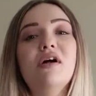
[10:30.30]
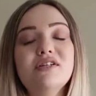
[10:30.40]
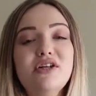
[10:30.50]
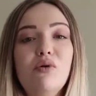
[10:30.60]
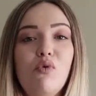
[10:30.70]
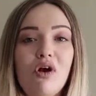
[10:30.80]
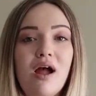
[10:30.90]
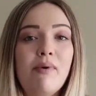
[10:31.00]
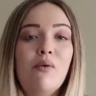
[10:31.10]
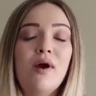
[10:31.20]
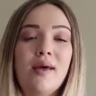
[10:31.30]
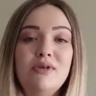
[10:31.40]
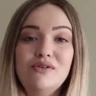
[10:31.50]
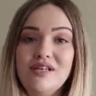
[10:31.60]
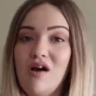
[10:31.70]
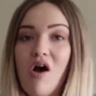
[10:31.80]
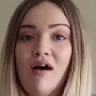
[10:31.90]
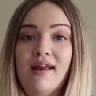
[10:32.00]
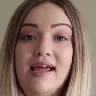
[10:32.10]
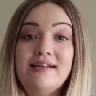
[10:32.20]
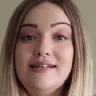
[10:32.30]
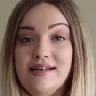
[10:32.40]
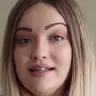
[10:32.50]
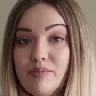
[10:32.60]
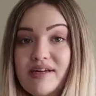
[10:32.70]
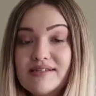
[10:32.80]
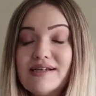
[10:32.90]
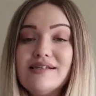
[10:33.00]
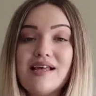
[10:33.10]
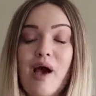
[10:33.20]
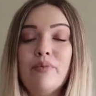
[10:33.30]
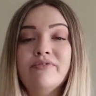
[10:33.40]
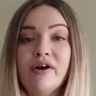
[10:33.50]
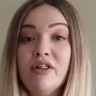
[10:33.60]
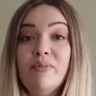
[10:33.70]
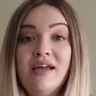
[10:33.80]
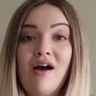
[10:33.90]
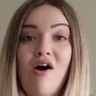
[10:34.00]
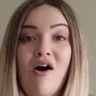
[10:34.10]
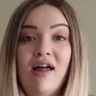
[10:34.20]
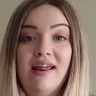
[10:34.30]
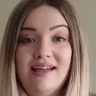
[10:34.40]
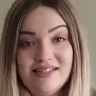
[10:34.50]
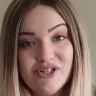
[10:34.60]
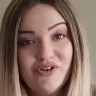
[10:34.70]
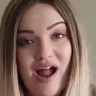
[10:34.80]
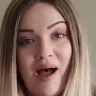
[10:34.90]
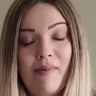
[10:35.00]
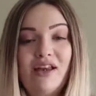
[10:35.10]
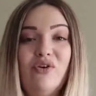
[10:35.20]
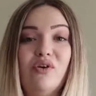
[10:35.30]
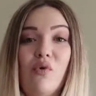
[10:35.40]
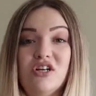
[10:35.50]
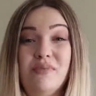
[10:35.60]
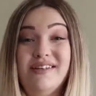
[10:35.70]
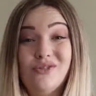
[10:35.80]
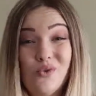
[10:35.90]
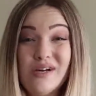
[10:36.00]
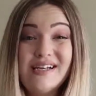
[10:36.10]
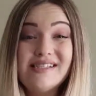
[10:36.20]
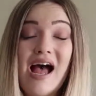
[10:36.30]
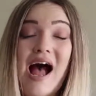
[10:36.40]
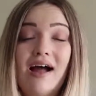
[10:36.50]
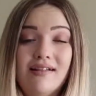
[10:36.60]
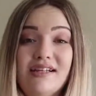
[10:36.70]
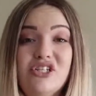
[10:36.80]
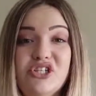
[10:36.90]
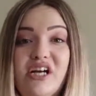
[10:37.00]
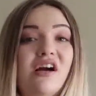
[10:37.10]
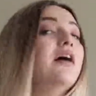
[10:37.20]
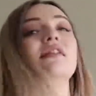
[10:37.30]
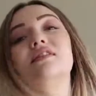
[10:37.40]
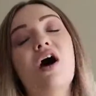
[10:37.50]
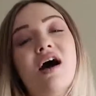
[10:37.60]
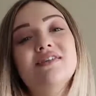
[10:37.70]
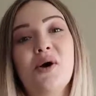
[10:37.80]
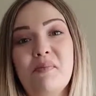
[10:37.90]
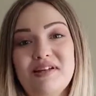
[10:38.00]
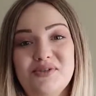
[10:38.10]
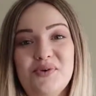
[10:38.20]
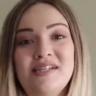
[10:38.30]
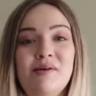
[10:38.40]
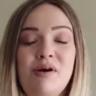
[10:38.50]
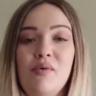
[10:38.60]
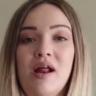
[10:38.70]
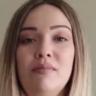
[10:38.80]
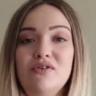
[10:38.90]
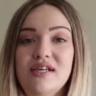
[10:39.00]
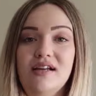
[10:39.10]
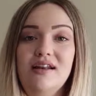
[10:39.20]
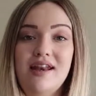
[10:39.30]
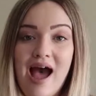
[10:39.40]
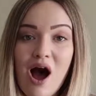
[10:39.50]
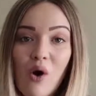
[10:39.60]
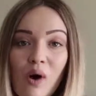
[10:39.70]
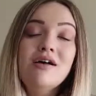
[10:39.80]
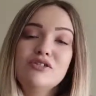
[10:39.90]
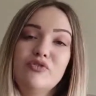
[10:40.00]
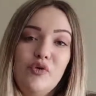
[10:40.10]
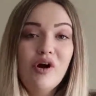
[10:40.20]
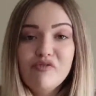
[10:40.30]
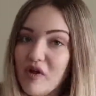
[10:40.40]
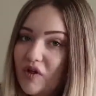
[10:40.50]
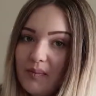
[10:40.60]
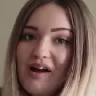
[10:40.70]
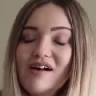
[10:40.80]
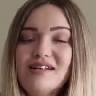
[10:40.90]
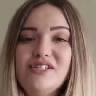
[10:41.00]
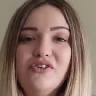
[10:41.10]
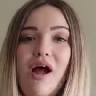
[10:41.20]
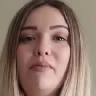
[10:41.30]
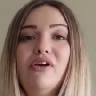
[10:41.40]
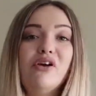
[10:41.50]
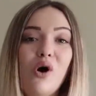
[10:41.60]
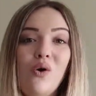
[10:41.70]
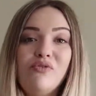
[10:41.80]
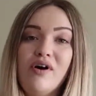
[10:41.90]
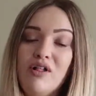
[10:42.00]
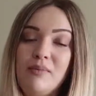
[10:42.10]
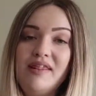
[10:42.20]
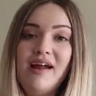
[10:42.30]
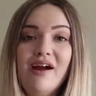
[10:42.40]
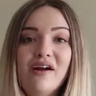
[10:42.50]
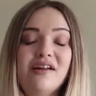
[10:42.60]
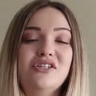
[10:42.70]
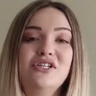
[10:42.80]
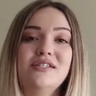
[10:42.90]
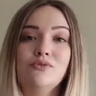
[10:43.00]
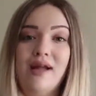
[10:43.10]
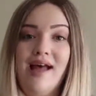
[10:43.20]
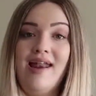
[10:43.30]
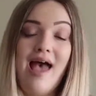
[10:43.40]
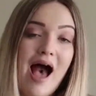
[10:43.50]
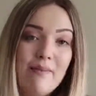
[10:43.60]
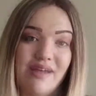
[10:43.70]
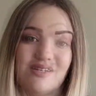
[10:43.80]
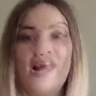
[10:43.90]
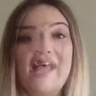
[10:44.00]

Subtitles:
want to know more about what I'm using on a daily basis, I would follow me on Instagram and you can watch my stories. I like to share a lot on my stories about what I'm using now. So if you aren't following me on Instagram, you can go follow me there. It is just Rayanne Abbott.